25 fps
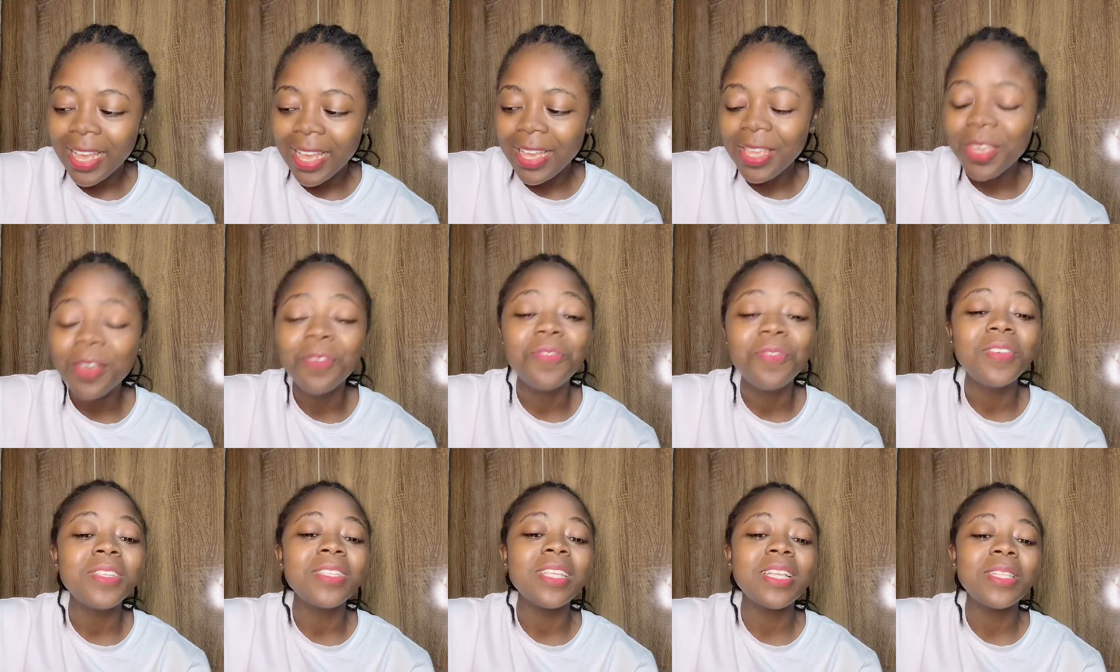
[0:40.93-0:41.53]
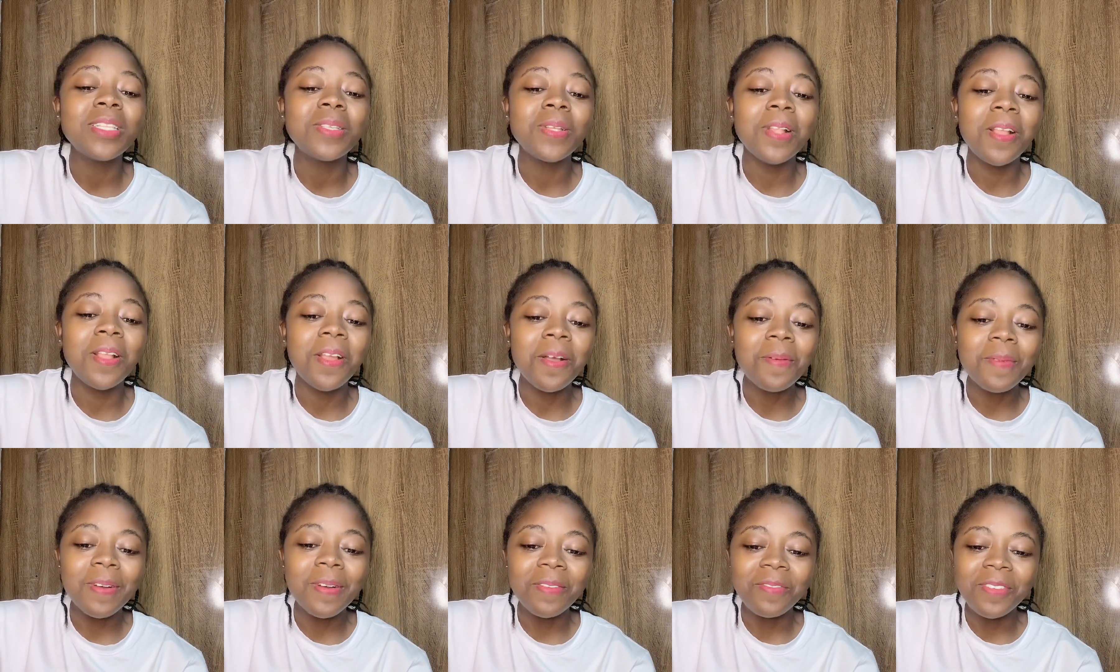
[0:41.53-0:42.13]
Your first time to click
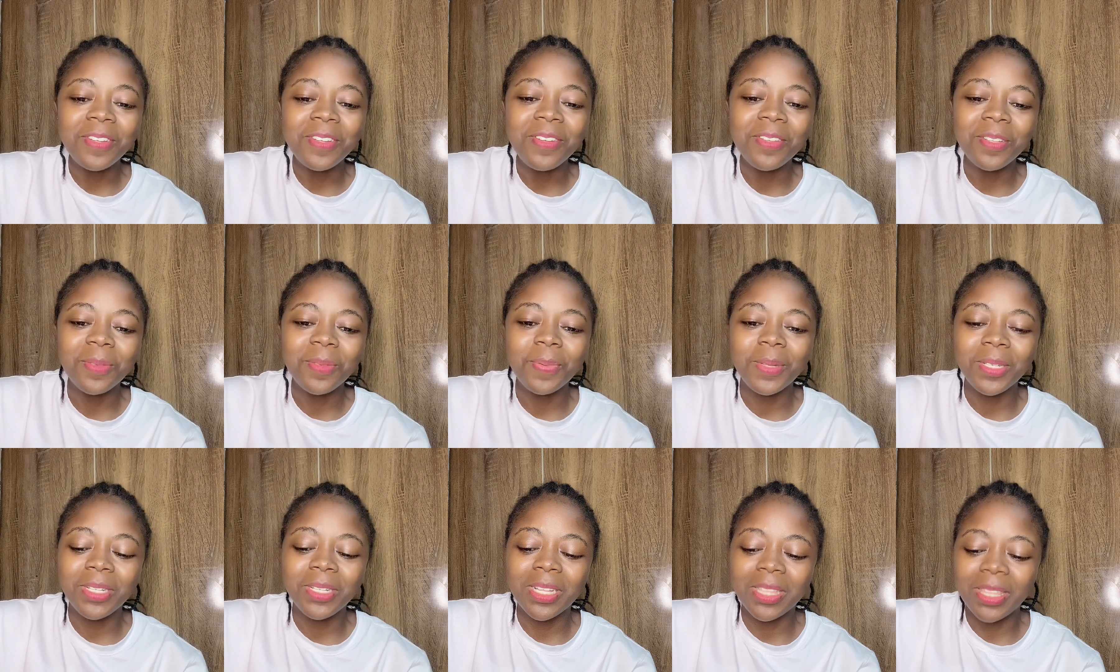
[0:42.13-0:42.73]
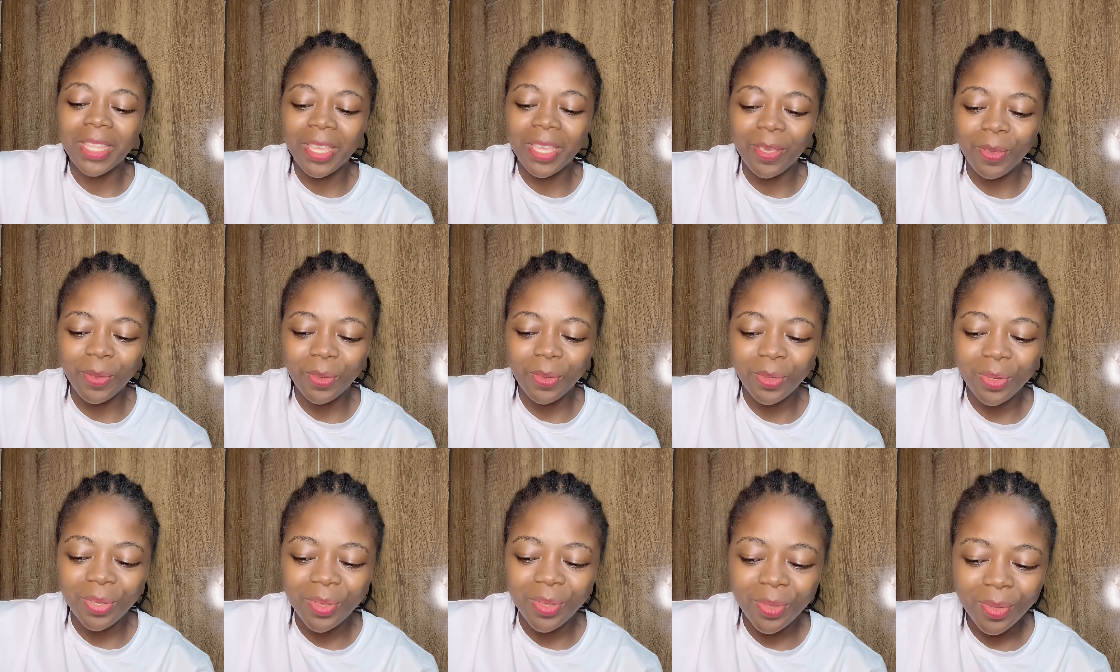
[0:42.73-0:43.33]
on my video, special thank you
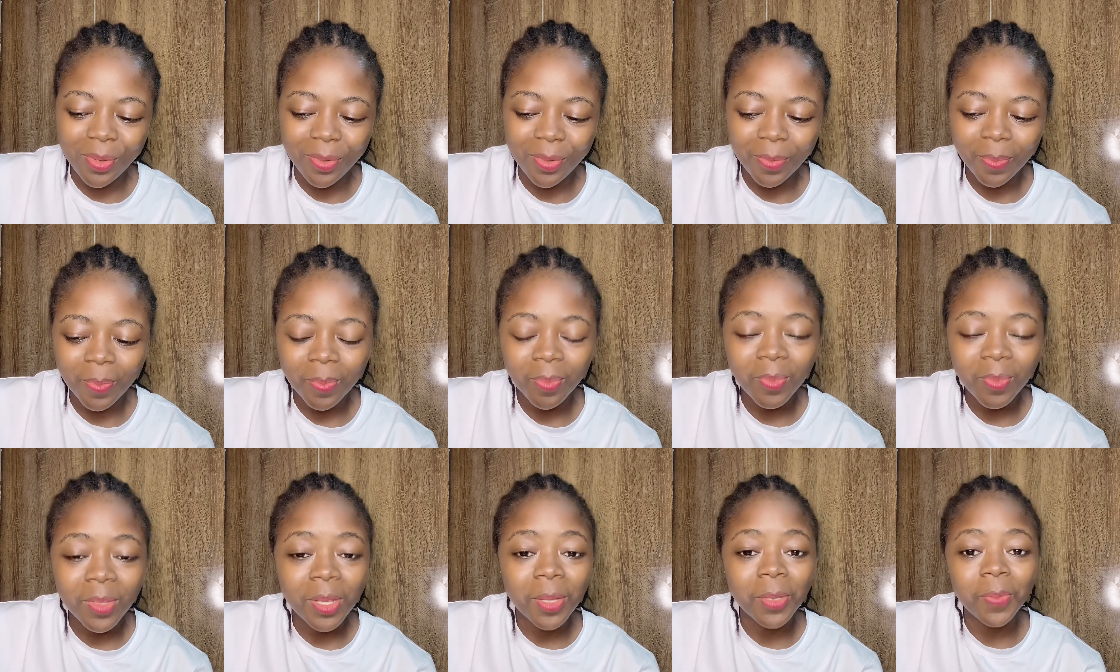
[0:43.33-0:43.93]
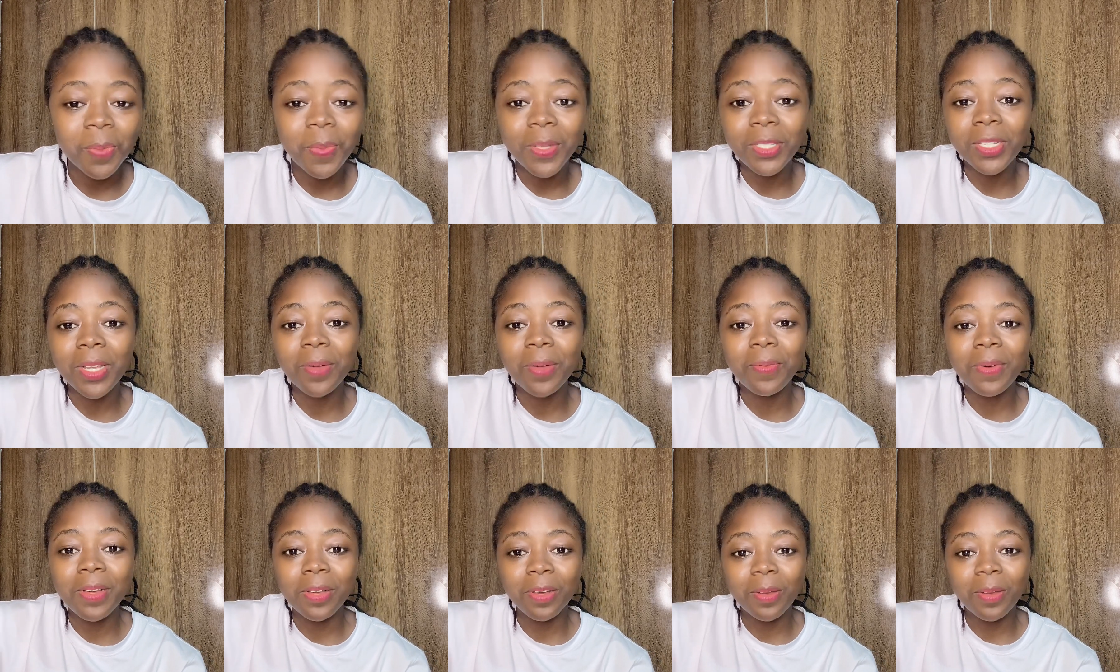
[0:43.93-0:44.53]
to you. Special
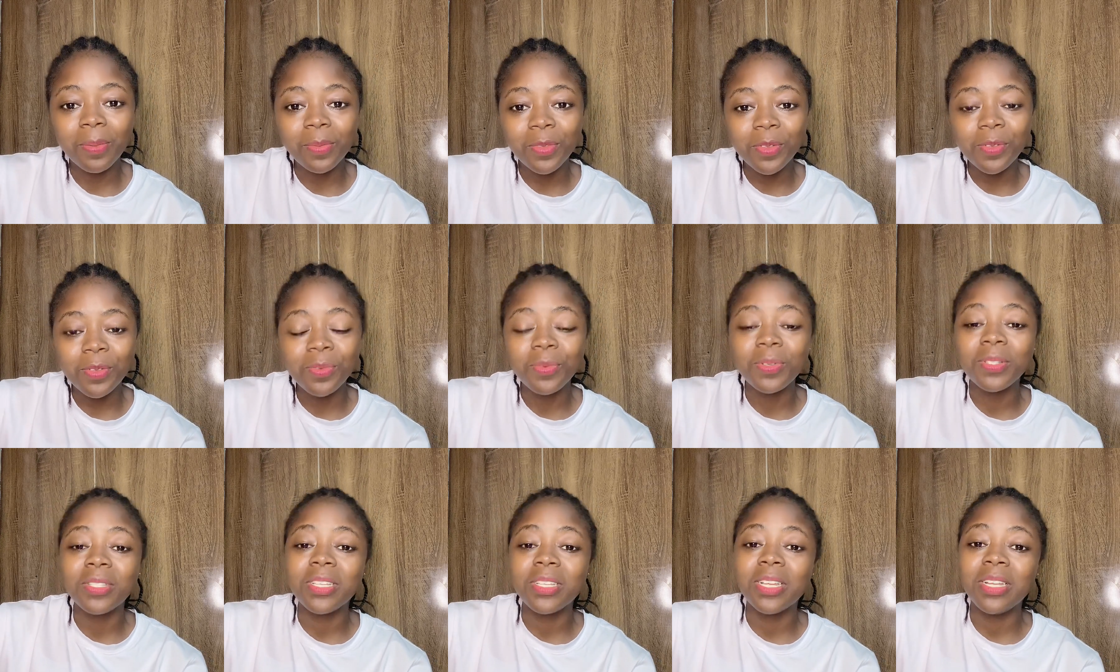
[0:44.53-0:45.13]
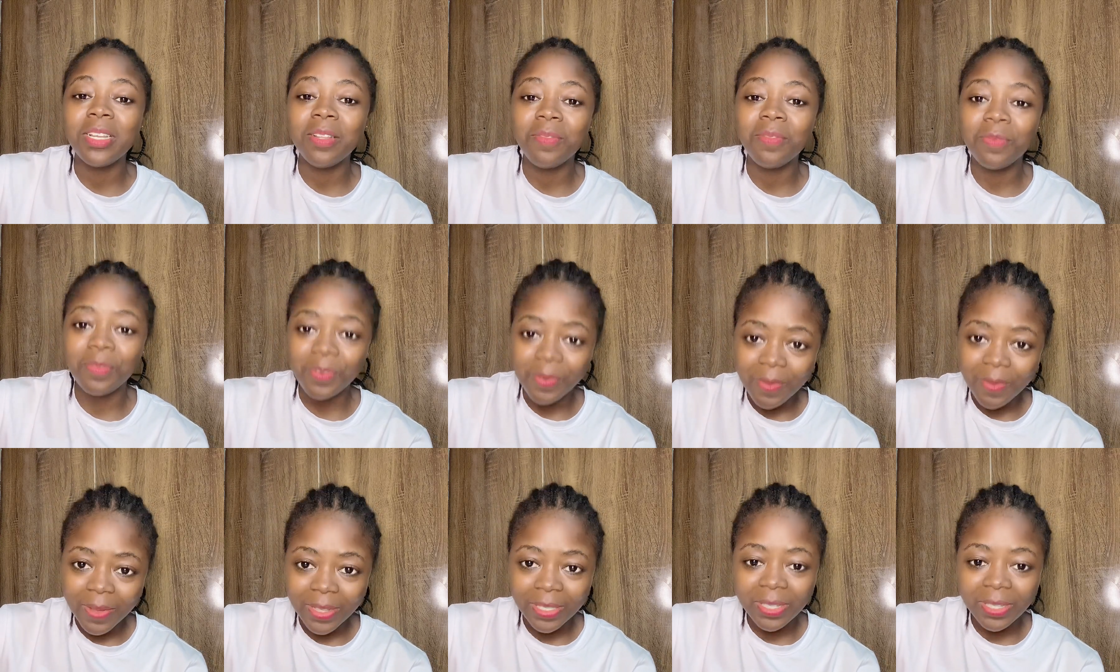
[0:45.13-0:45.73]
welcome to you, returning
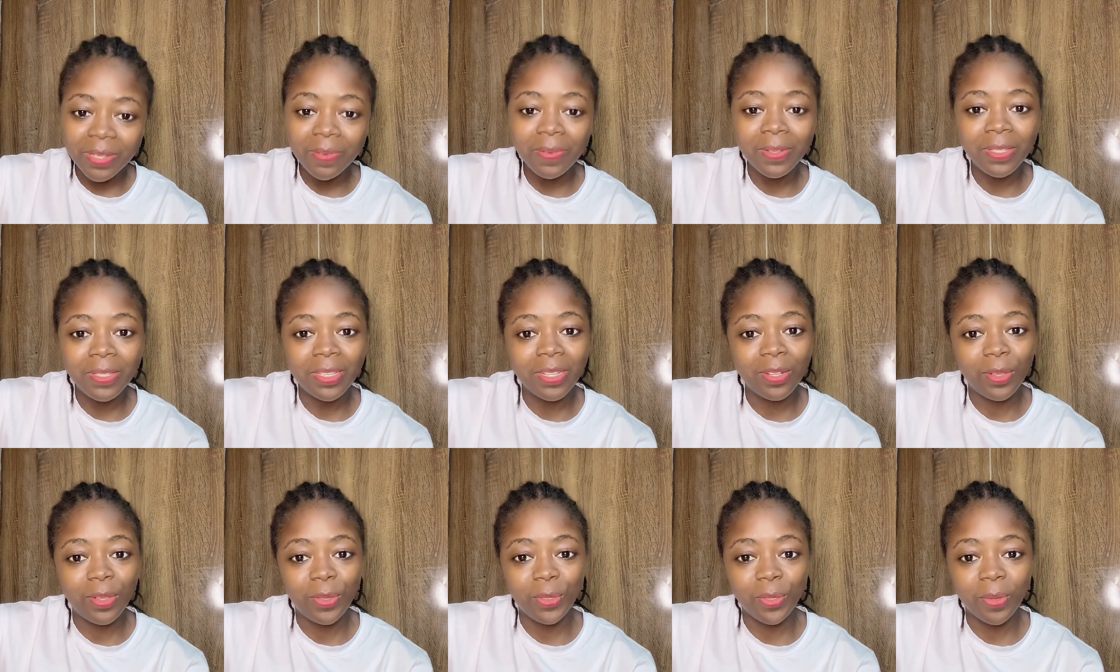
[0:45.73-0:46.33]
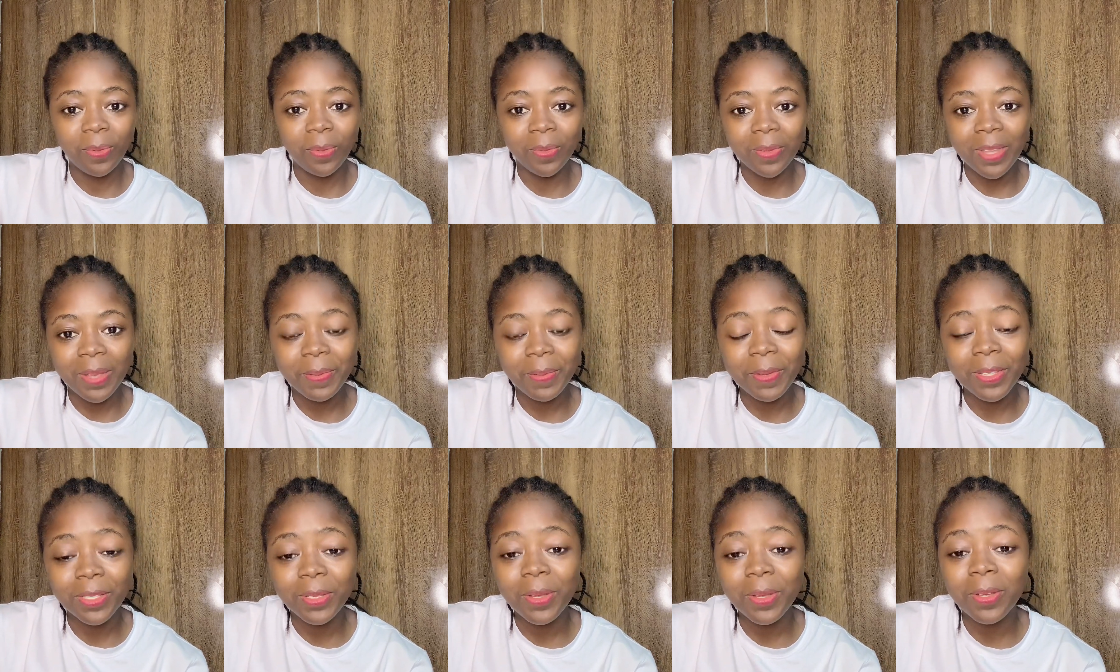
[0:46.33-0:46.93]
viewers and returning
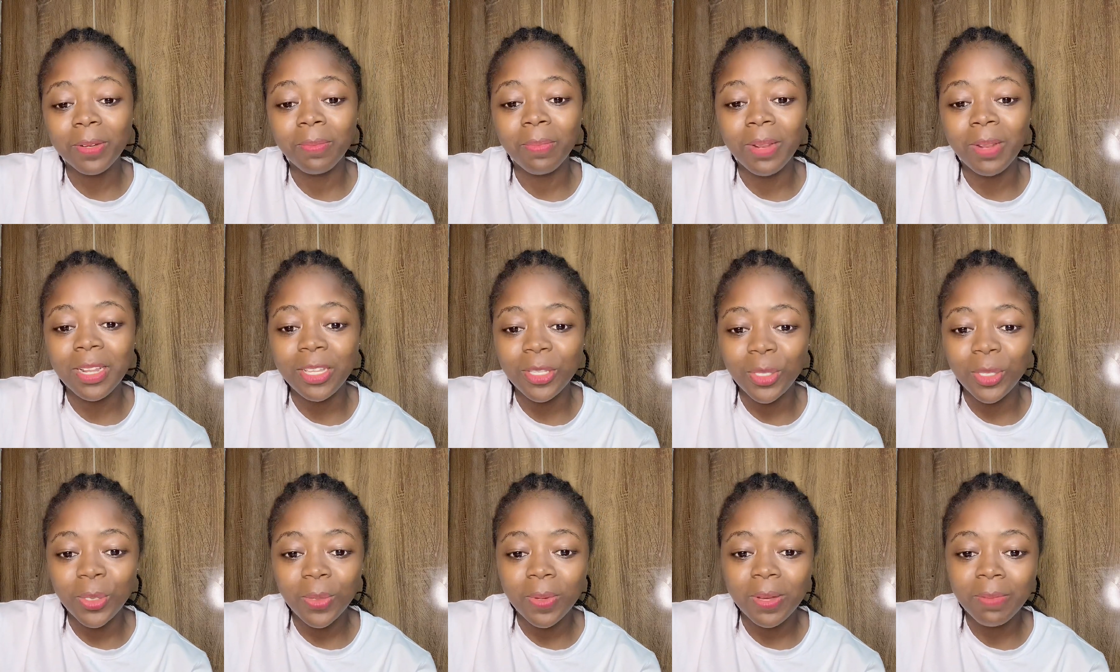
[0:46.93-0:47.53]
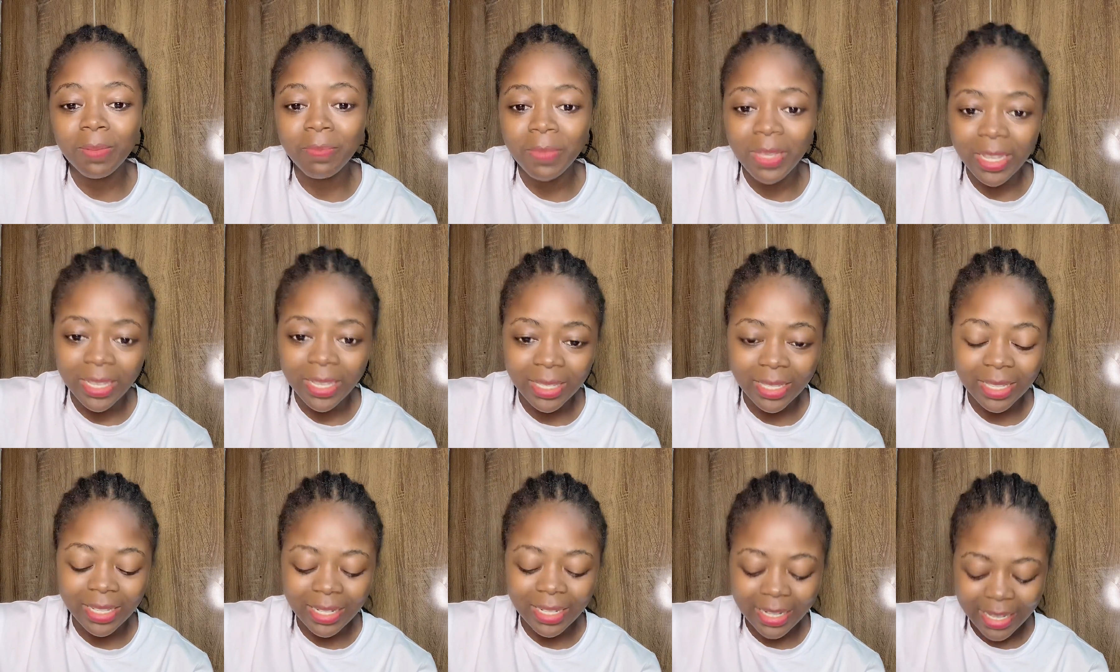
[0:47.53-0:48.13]
subscribers. God bless you
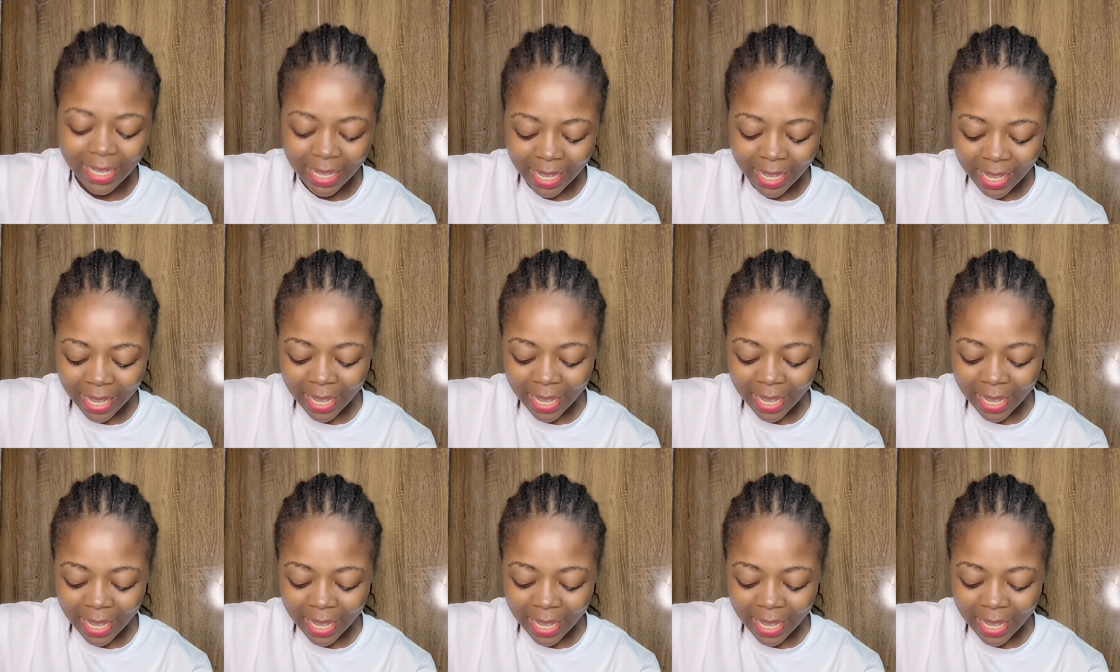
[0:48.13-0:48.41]
amazingly